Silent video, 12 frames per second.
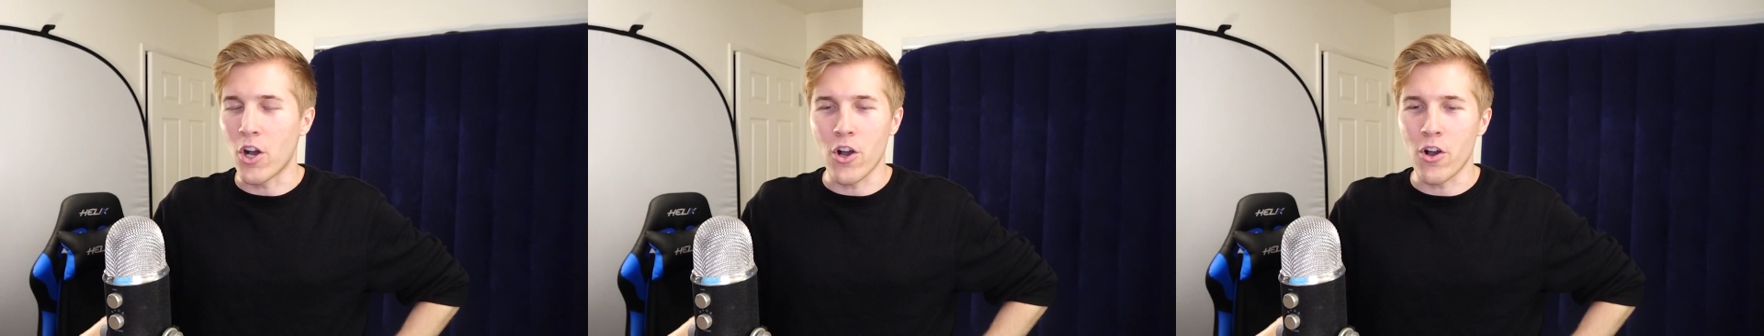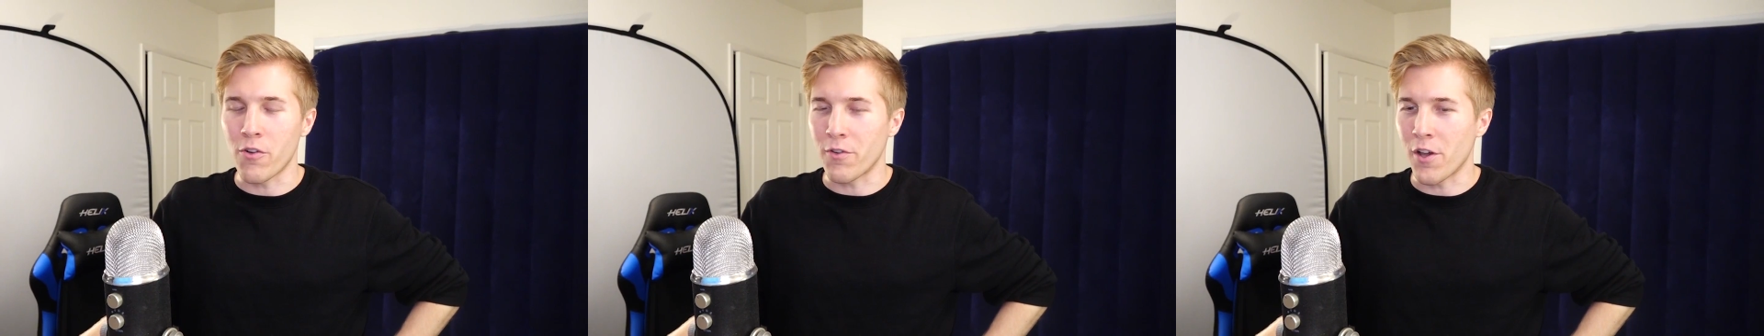
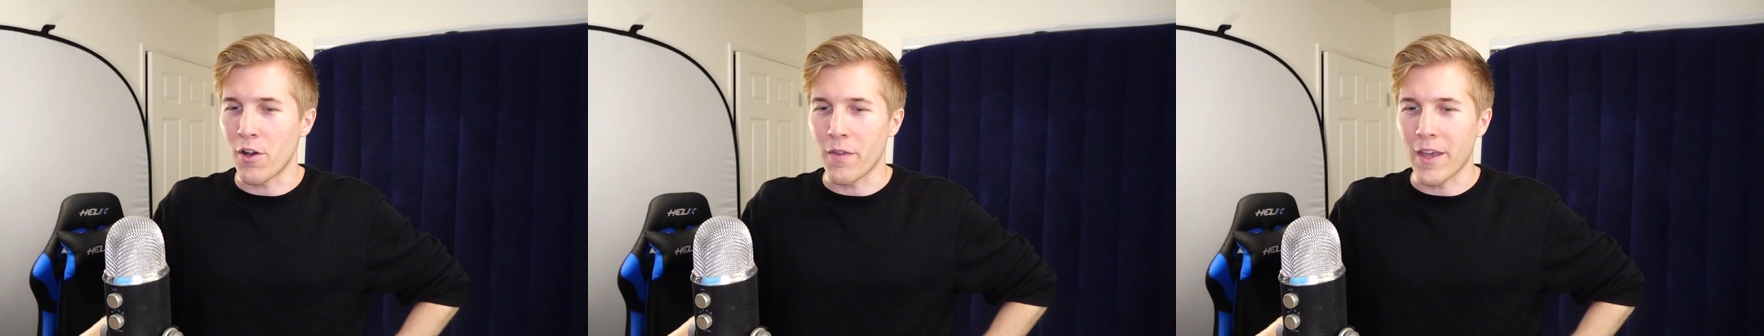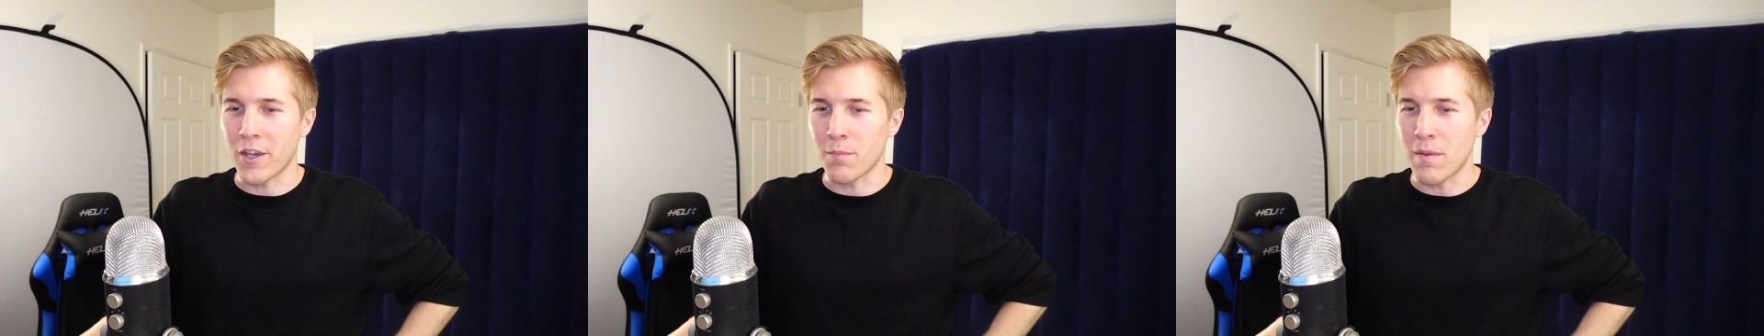Oh no,
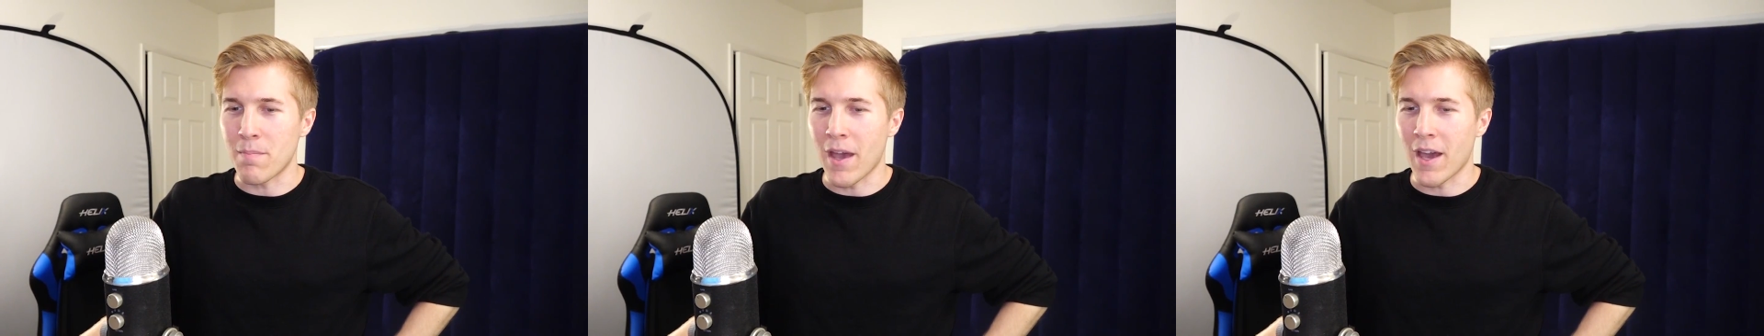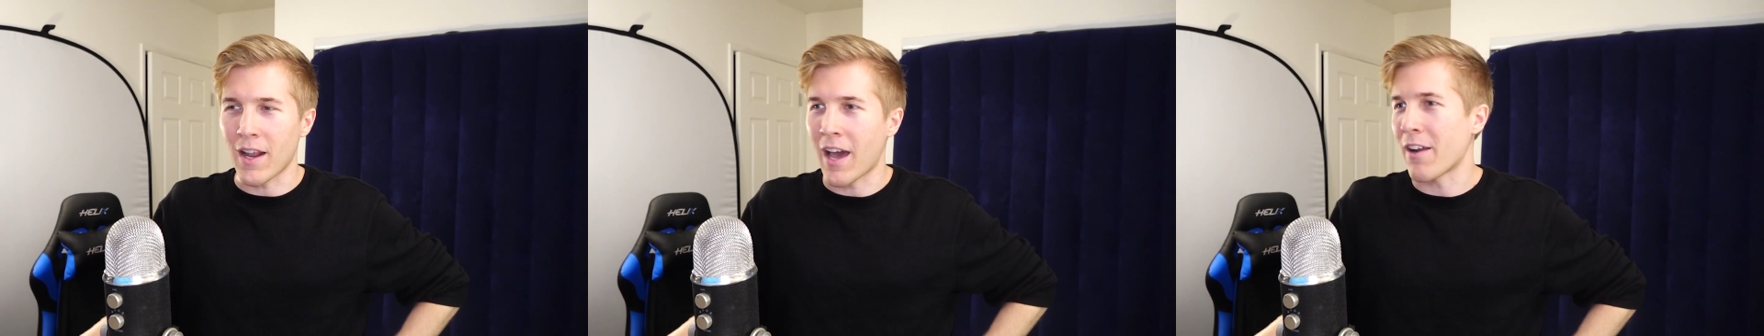that could be
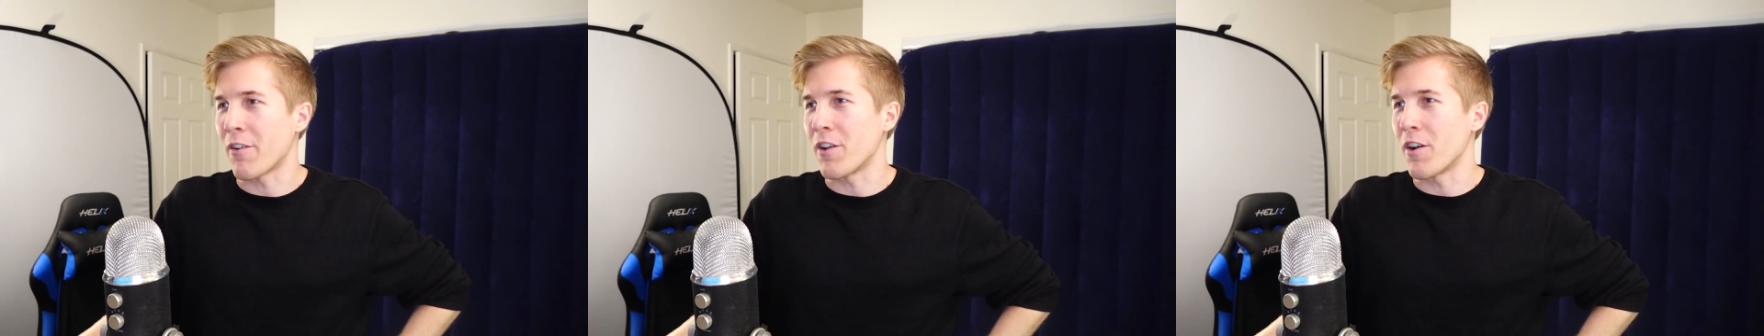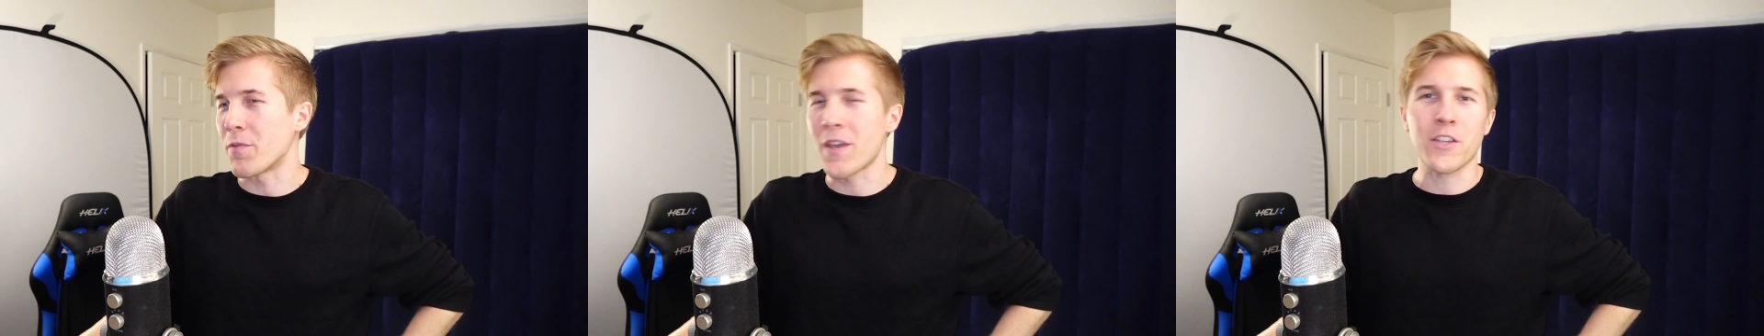bad. I don't
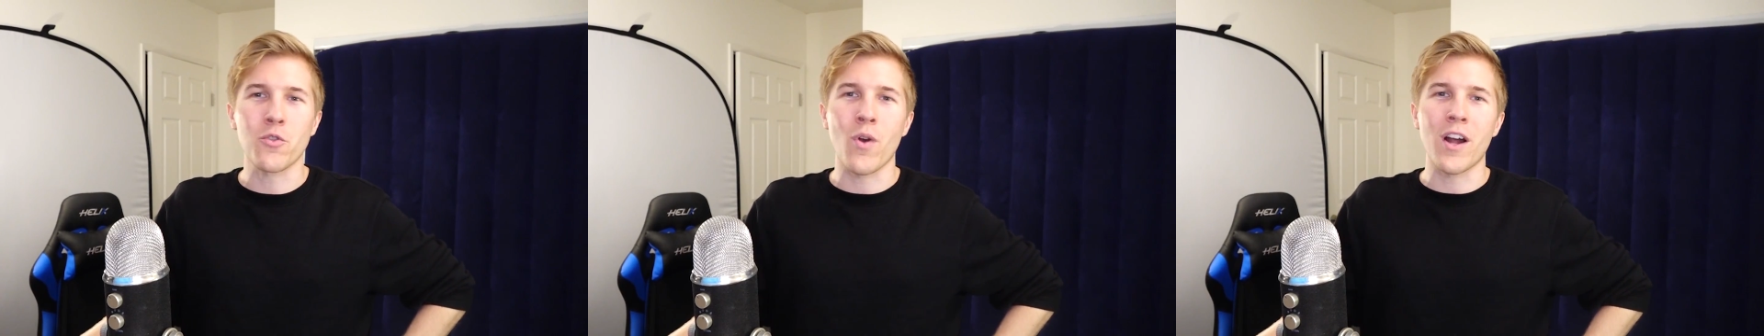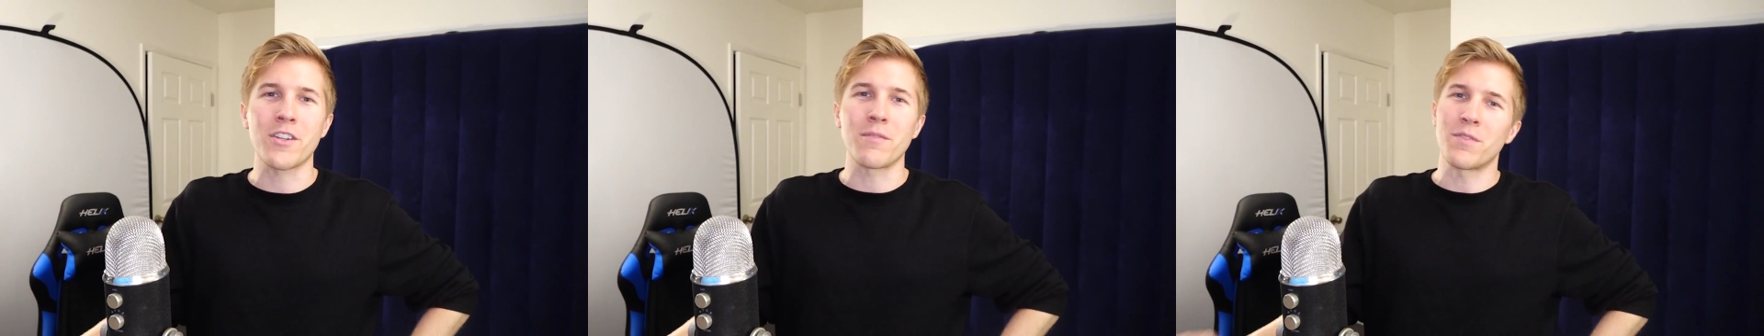know. Thanks for
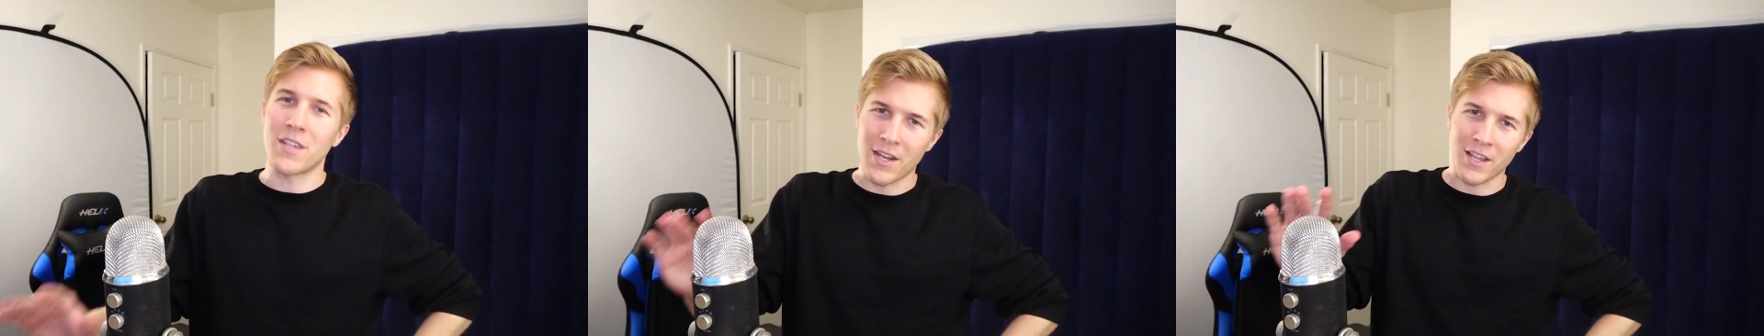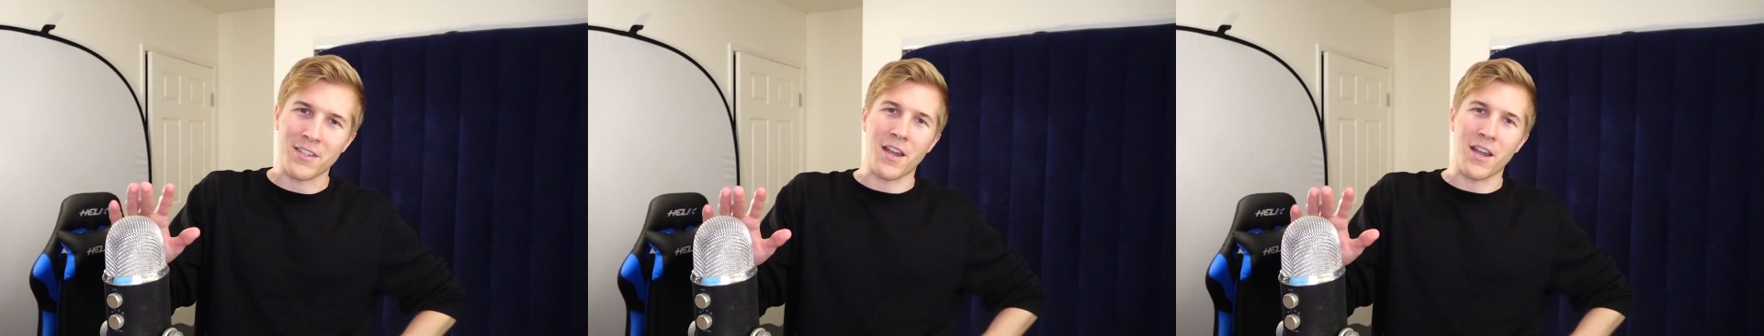watching. See you next